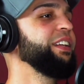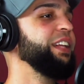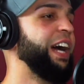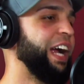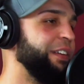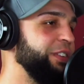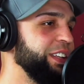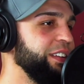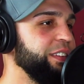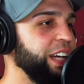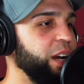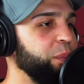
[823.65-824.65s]

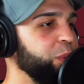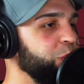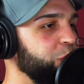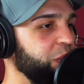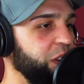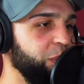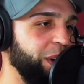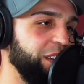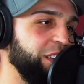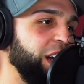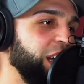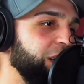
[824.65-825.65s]
everything's got to move.
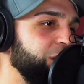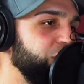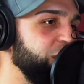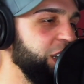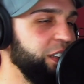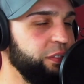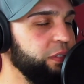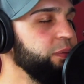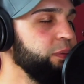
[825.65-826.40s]
Everybody's got to give a shit.